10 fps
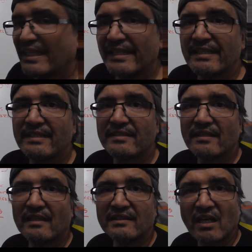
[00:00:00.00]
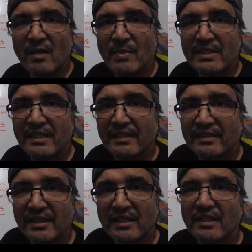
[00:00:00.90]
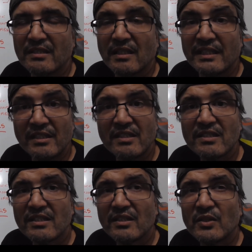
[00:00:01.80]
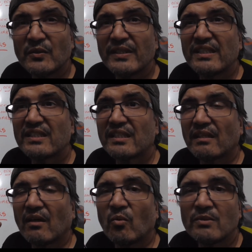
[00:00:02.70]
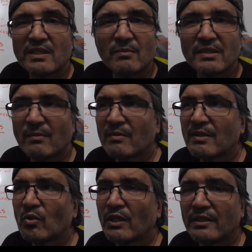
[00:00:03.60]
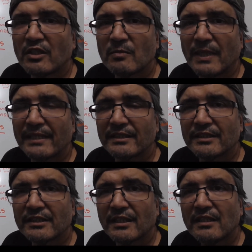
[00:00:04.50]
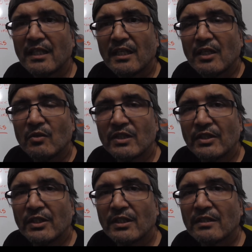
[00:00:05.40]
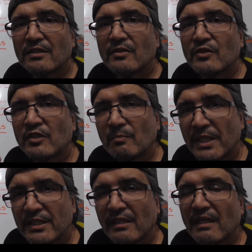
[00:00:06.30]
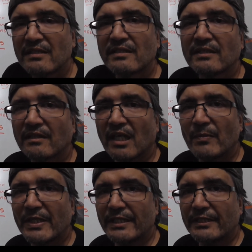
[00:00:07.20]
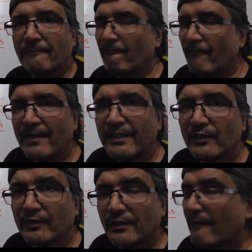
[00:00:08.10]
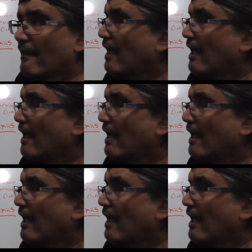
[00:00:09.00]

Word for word: is a diabetic nurse, a nurse who is almost sometimes we call it a nurse practitioner, who's a nurse who specializes in diabetes. Very good.